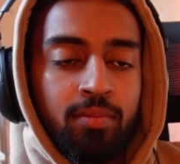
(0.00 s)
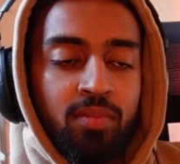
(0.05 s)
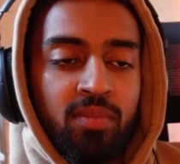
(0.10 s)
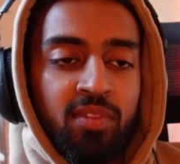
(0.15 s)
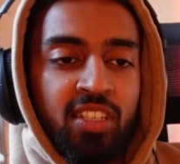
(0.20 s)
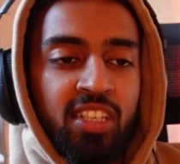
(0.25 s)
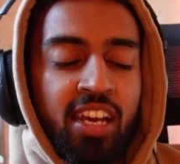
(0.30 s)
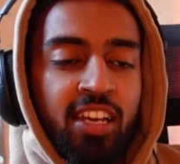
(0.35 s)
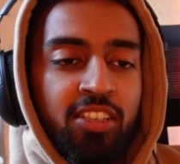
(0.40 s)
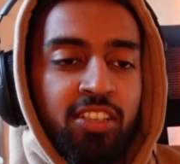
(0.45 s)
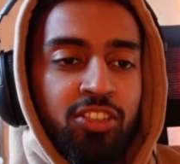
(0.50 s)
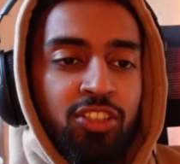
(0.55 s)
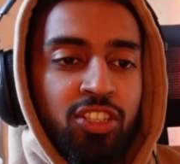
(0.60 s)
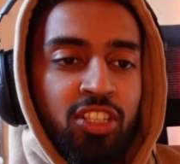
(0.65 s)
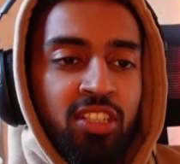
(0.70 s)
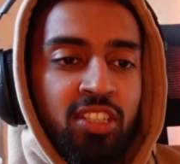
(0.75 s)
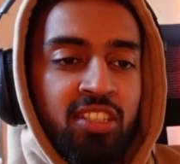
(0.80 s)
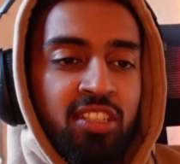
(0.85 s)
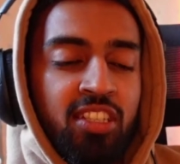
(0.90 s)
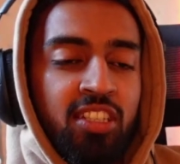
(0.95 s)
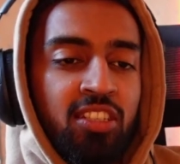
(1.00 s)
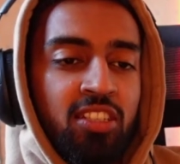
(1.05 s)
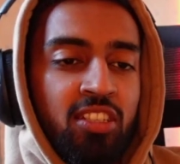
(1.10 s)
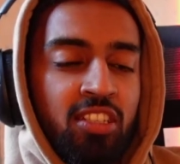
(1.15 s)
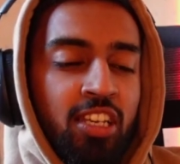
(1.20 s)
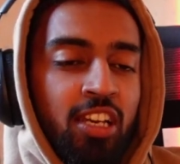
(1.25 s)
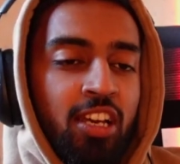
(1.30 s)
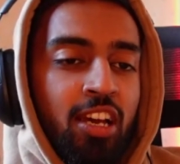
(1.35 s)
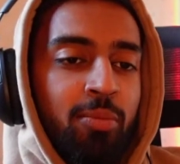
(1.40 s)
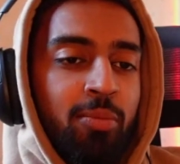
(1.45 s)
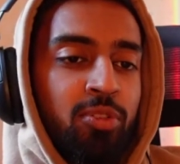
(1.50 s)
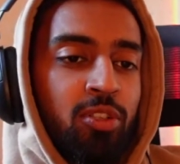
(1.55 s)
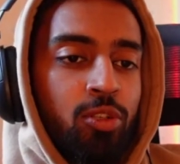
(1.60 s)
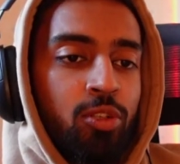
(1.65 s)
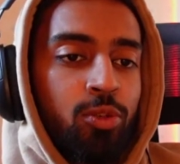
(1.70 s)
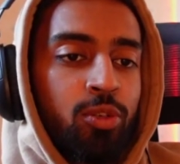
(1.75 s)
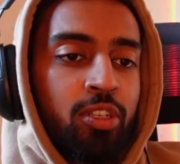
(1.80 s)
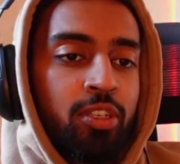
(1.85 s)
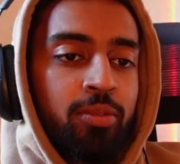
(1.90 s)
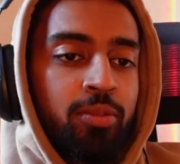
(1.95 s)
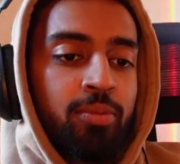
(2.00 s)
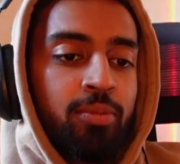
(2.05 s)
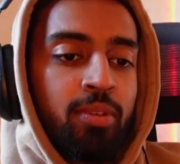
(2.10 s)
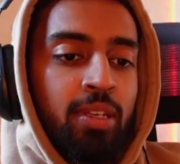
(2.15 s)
Yeah, gin season, yeah, absolutely.